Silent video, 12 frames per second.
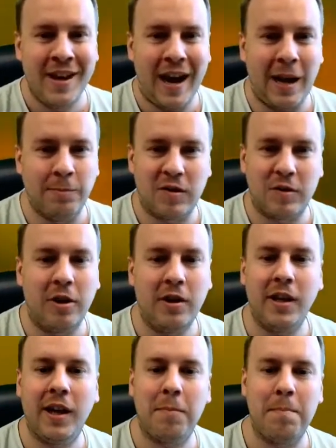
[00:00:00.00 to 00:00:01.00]
I'm
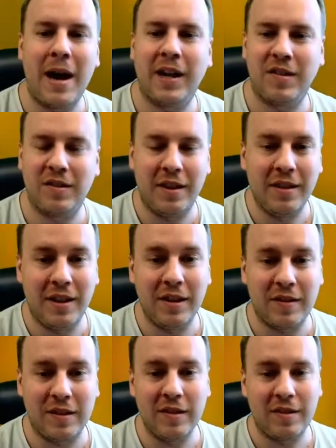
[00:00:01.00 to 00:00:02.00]
starting at max
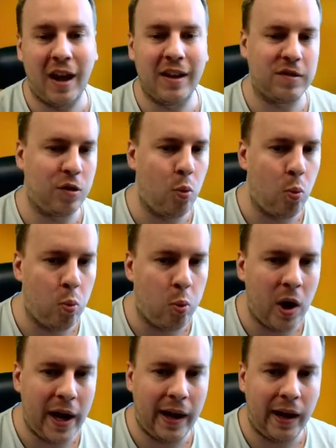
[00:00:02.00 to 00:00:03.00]
distance as
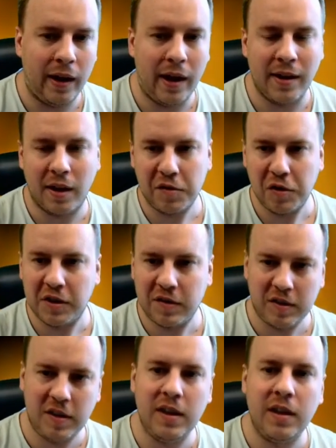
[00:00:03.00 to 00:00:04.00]
well, and as you can
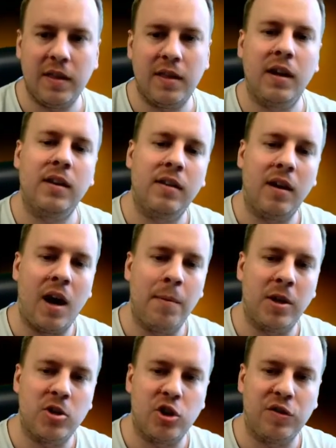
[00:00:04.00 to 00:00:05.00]
see that I'm
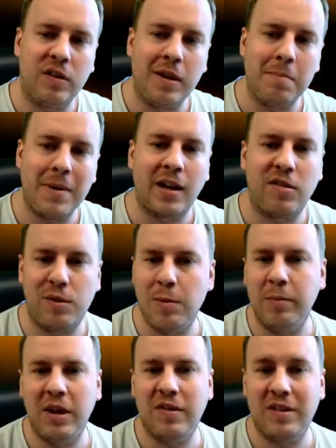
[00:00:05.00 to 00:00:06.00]
adjusting maximum
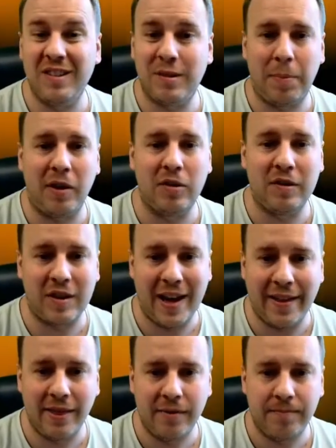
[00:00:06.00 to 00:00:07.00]
distance plus
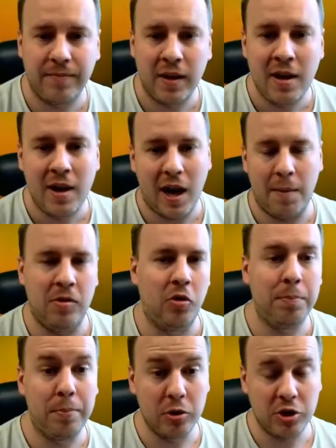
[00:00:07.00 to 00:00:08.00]
10. I'm
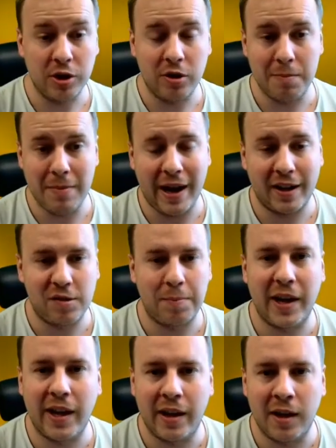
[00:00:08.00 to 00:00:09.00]
not pushing to max by
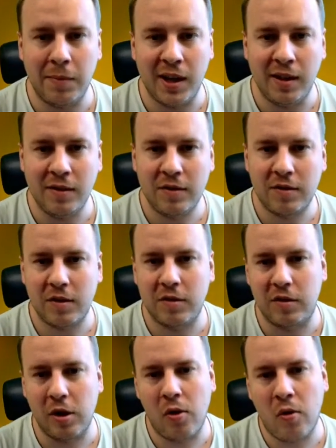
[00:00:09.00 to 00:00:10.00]
any means,
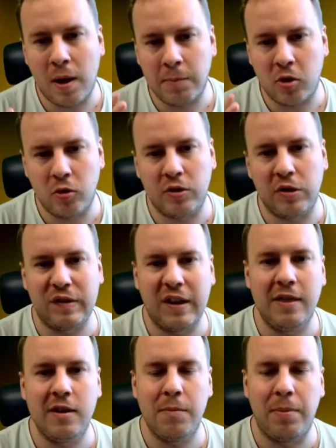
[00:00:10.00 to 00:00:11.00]
so I'm going to
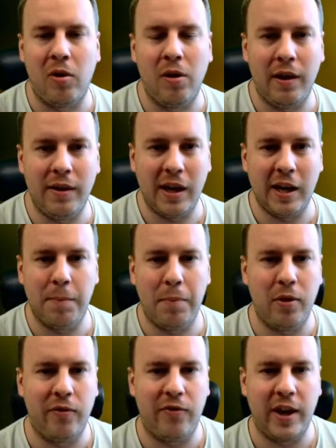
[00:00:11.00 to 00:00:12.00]
center the ball and hit
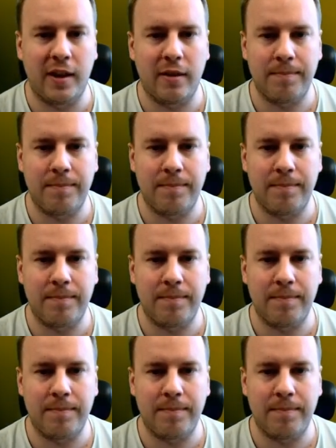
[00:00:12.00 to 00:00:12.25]
perfect.